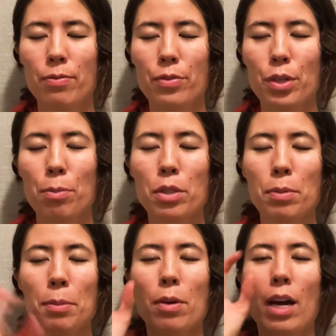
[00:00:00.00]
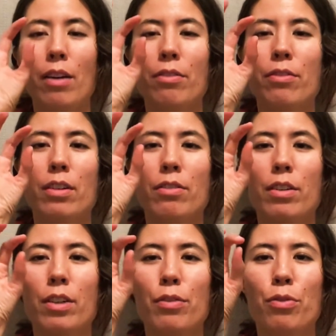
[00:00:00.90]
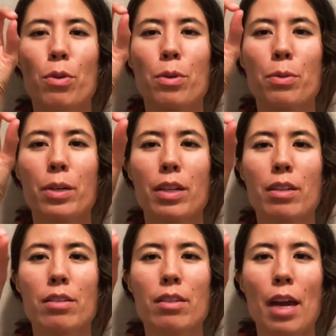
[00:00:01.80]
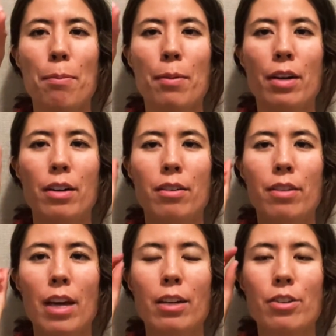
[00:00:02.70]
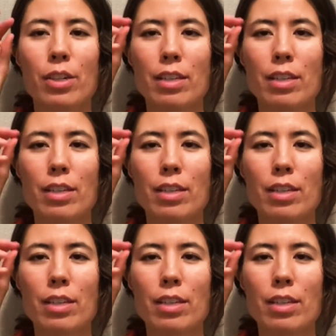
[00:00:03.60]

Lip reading: So most people have a very forward type of energy.